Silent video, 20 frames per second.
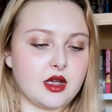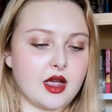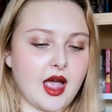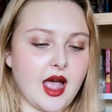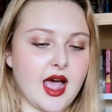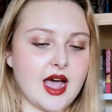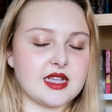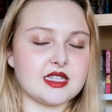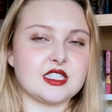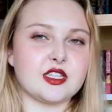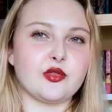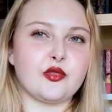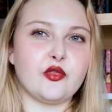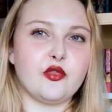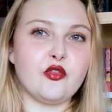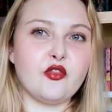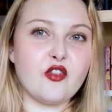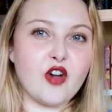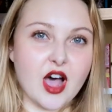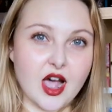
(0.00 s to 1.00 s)
has the
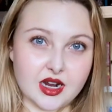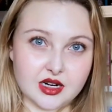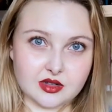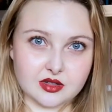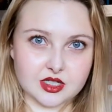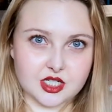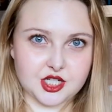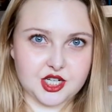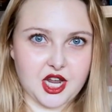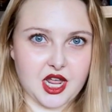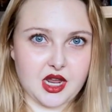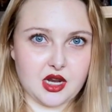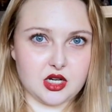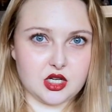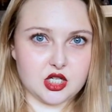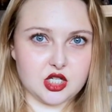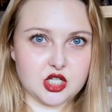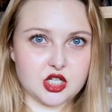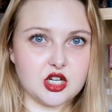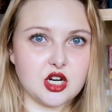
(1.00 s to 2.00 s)
final
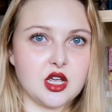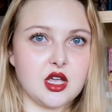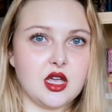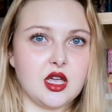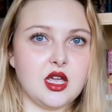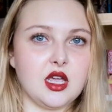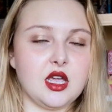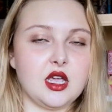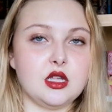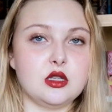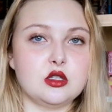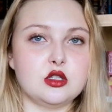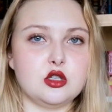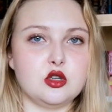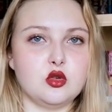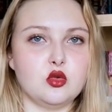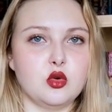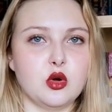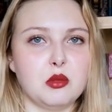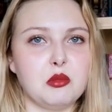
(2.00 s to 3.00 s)
change
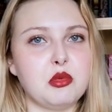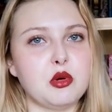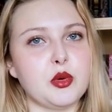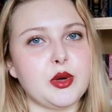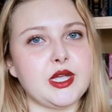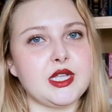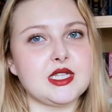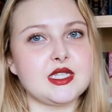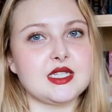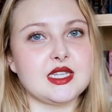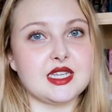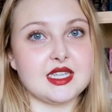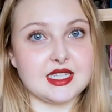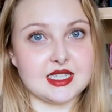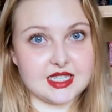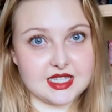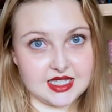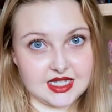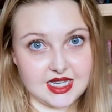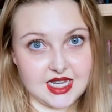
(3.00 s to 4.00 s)
into point
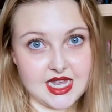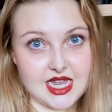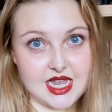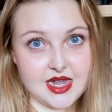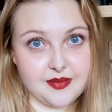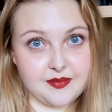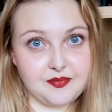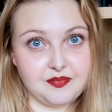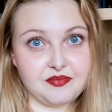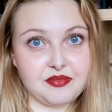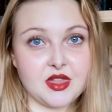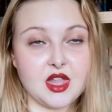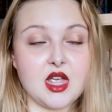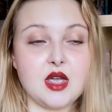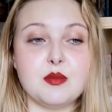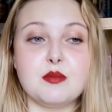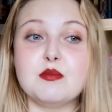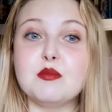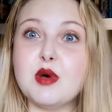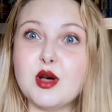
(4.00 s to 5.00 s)
Z.
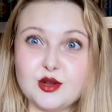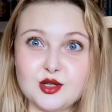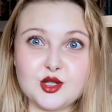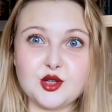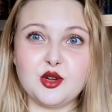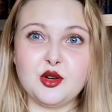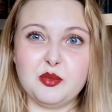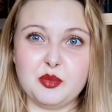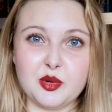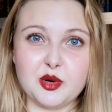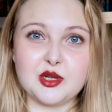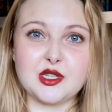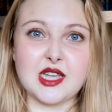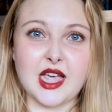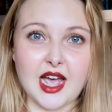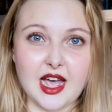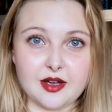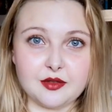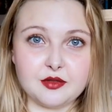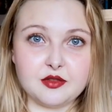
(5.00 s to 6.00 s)
Most good books
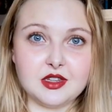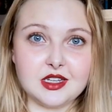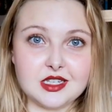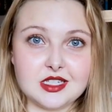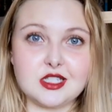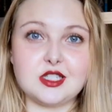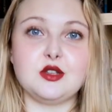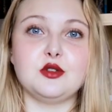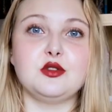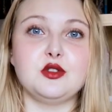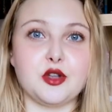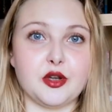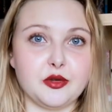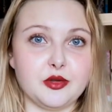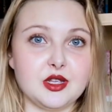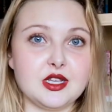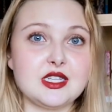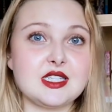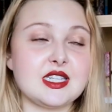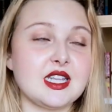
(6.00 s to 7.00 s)
have this, you'll know
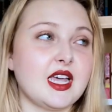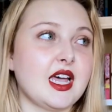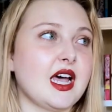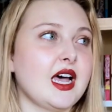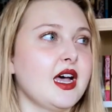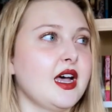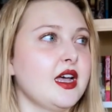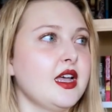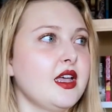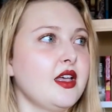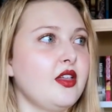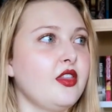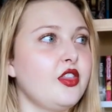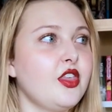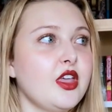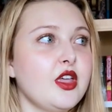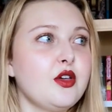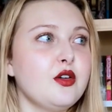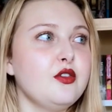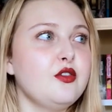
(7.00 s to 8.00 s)
this.
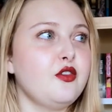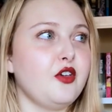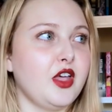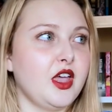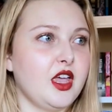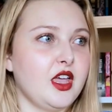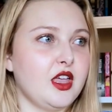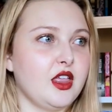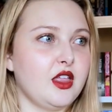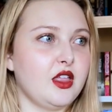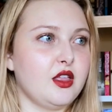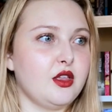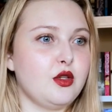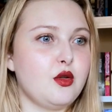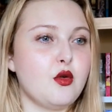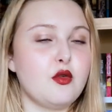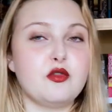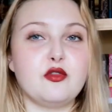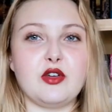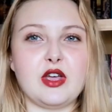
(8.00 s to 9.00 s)
Think of
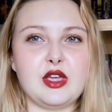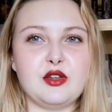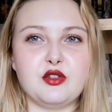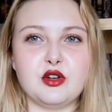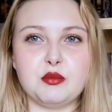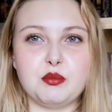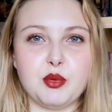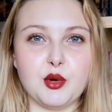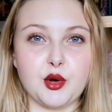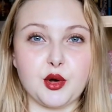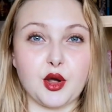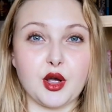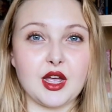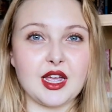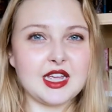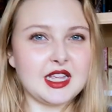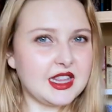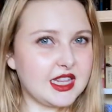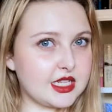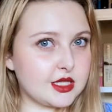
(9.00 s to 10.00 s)
your favorite book.
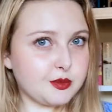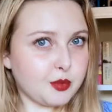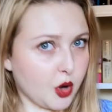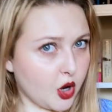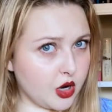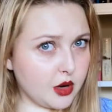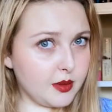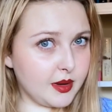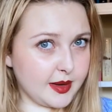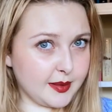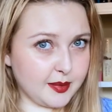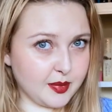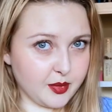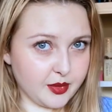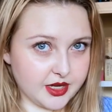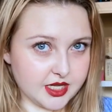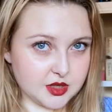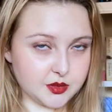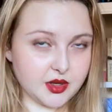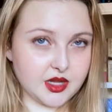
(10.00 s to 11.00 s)
There's probably a
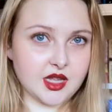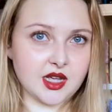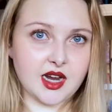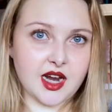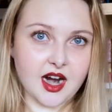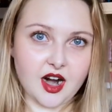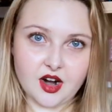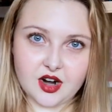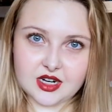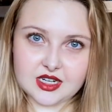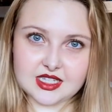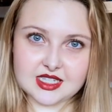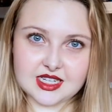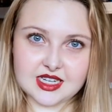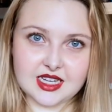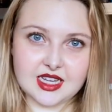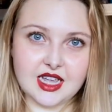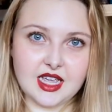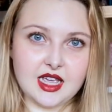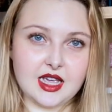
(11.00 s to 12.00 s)
point where the
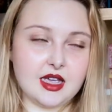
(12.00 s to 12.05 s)
character